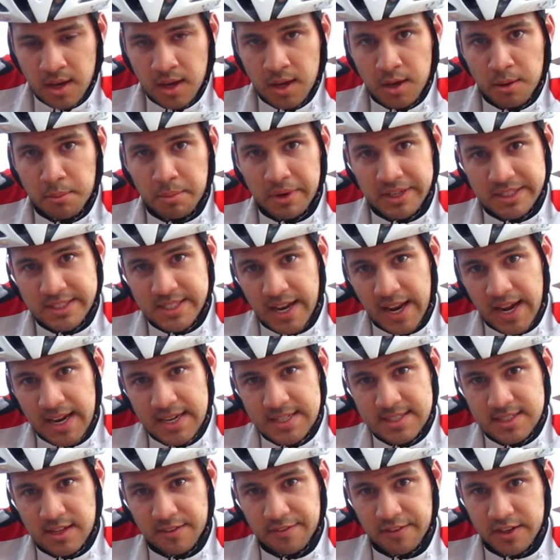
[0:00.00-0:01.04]
But today is
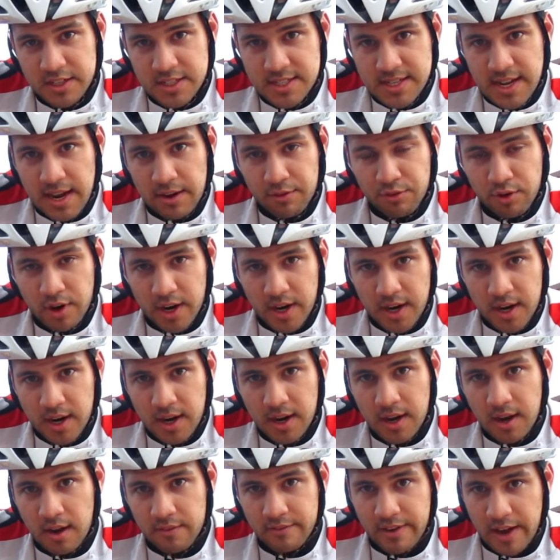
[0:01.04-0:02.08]
the first day where
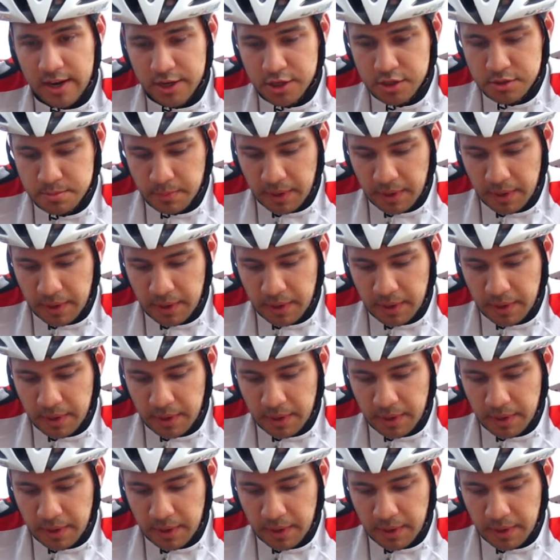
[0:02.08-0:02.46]
I've had to use my